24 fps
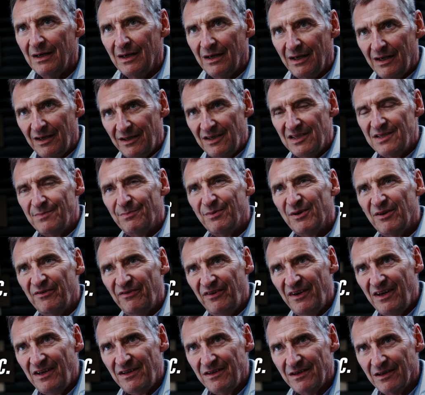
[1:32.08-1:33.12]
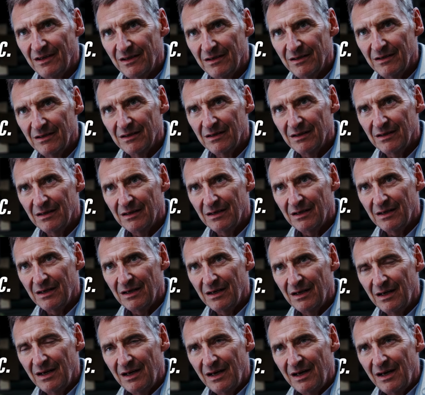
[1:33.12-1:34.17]
It is prophetic.
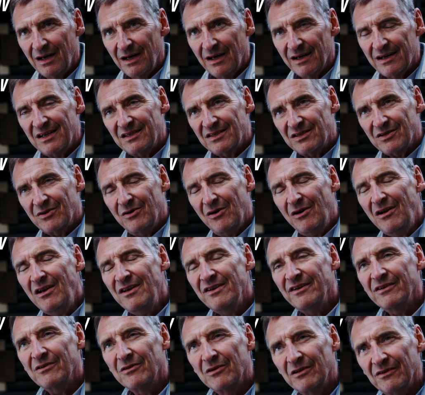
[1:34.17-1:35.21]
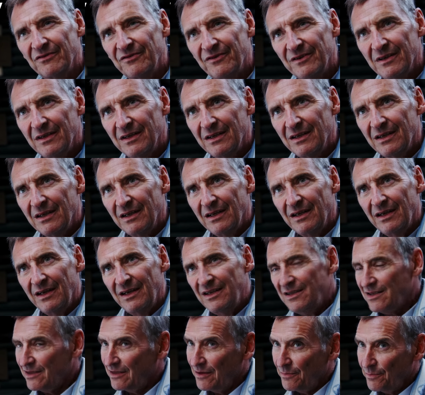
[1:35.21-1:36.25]
Raskolnikov
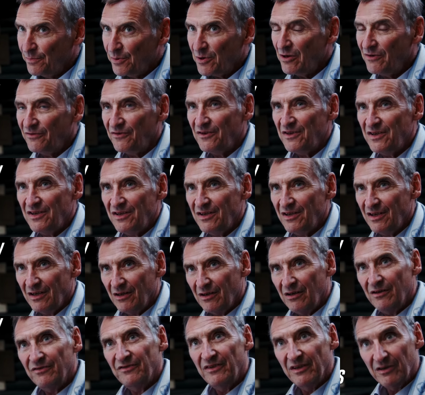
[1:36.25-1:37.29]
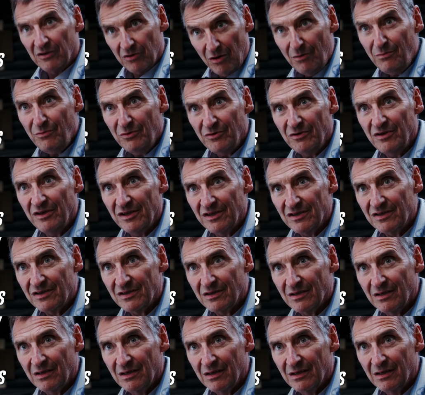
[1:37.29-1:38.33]
is the prophecy of the communist
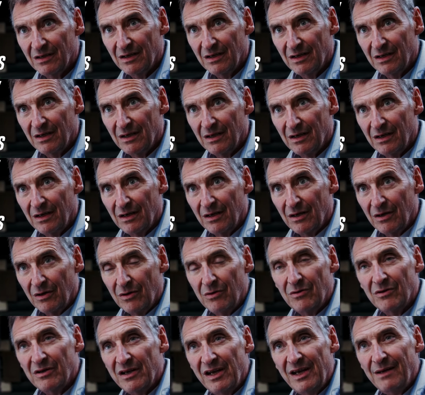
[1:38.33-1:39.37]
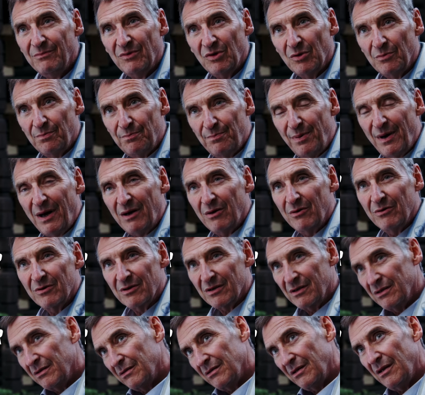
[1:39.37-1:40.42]
who came to power
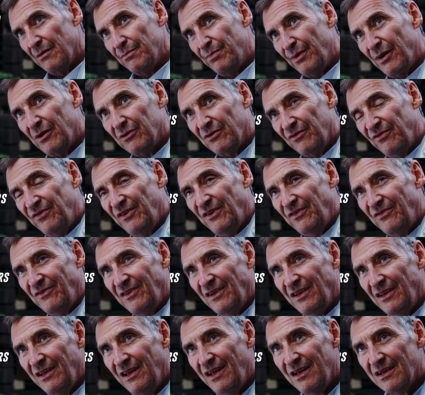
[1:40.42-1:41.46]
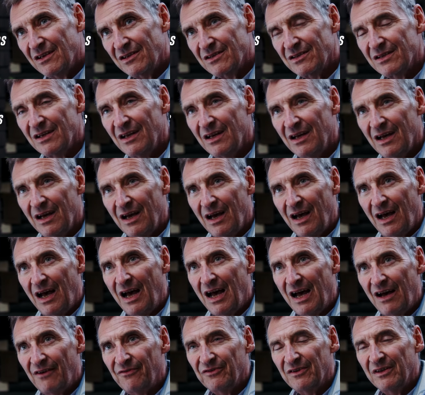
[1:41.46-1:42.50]
about fifty years
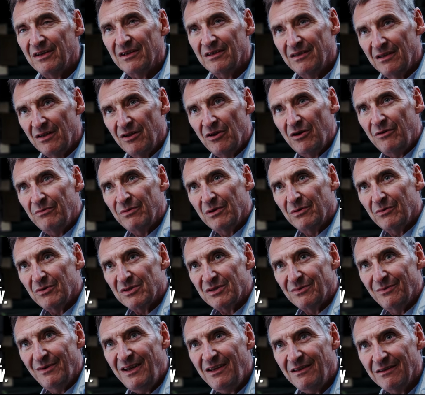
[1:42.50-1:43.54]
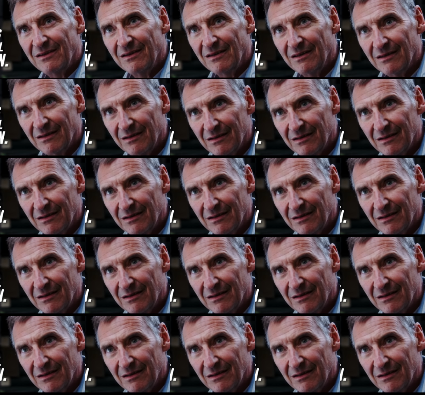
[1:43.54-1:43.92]
after the novel was written.